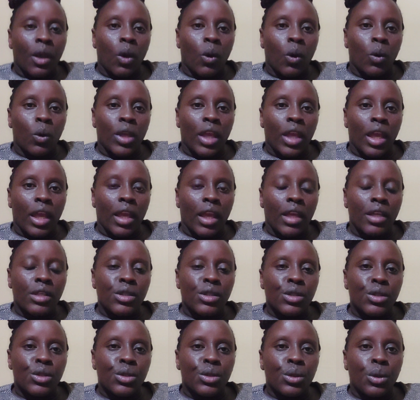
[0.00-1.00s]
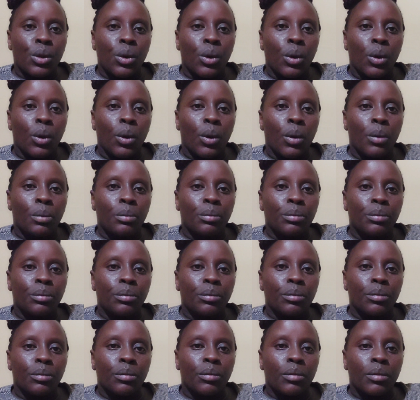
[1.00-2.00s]
Okay, so
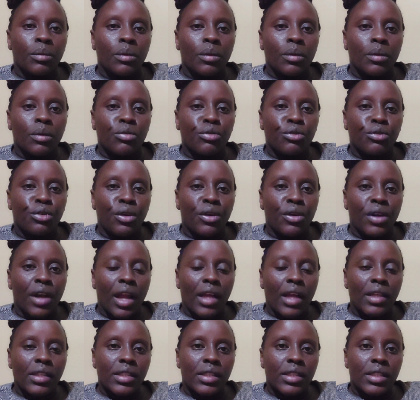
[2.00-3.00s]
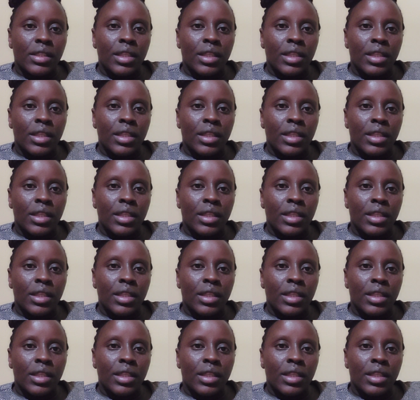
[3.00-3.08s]
for us,